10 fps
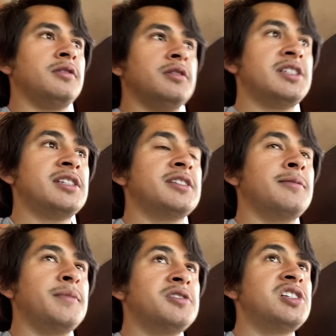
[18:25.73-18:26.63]
This is the
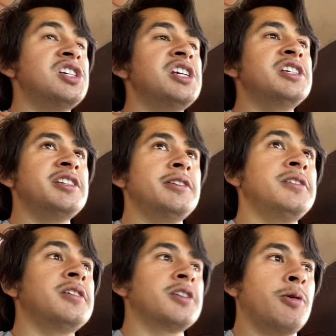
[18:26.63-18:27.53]
most
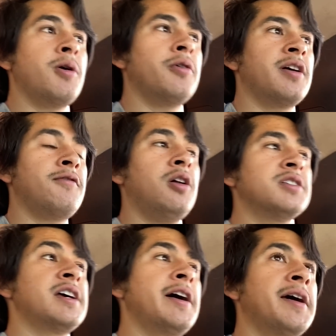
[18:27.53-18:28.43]
cheesy quote of all
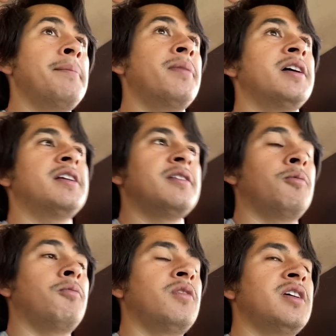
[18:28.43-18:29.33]
time, but
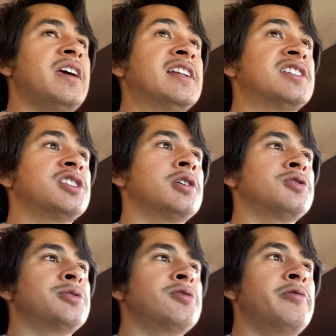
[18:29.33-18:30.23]
it's so
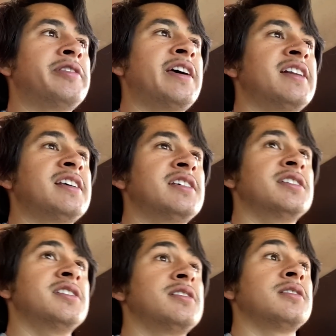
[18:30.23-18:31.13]
true, and that
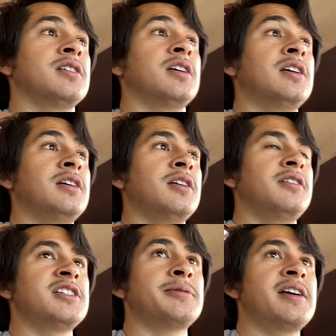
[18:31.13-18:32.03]
is
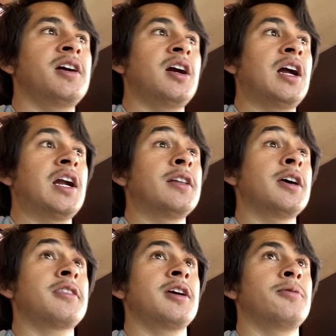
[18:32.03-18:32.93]
this right here.
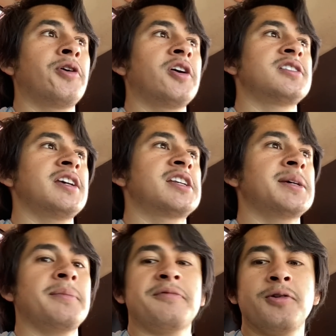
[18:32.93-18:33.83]
Nothing works
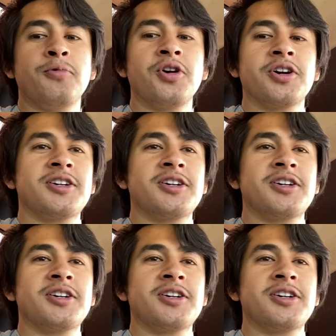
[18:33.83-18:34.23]
except for work.